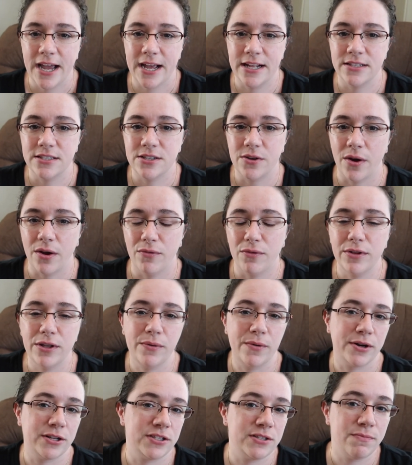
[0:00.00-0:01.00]
And so I
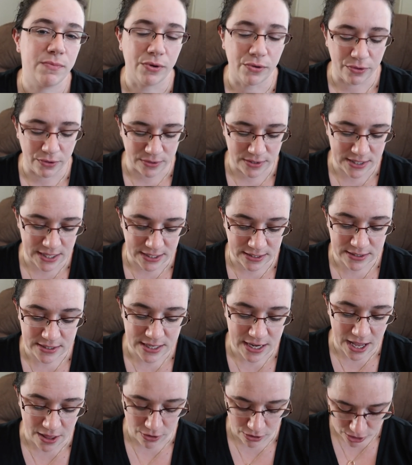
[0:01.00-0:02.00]
really wanted to pull those things
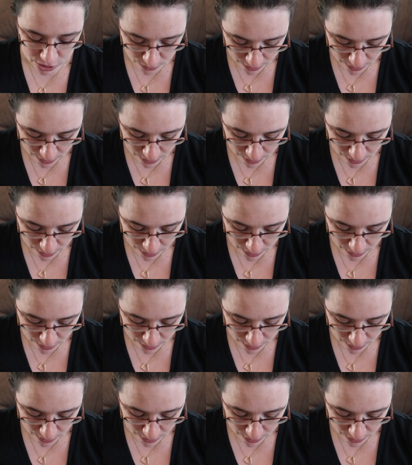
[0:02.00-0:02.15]
together.